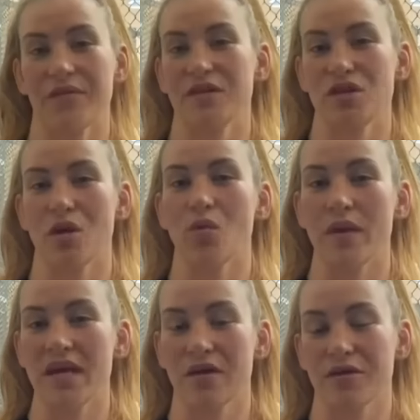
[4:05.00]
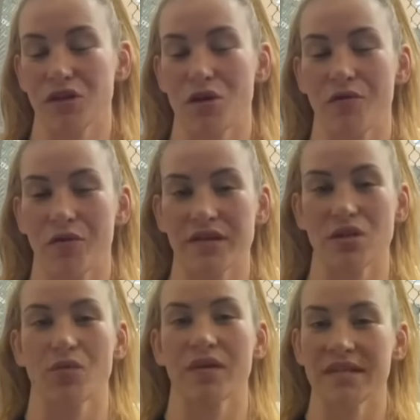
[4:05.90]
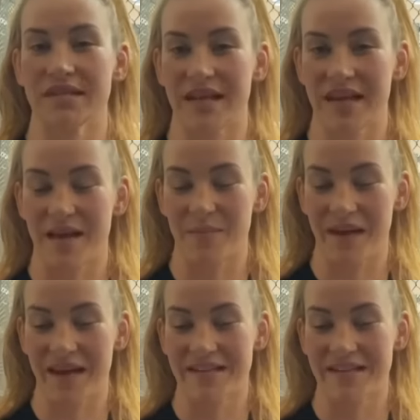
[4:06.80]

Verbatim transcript: a week or so for it to really sink in, because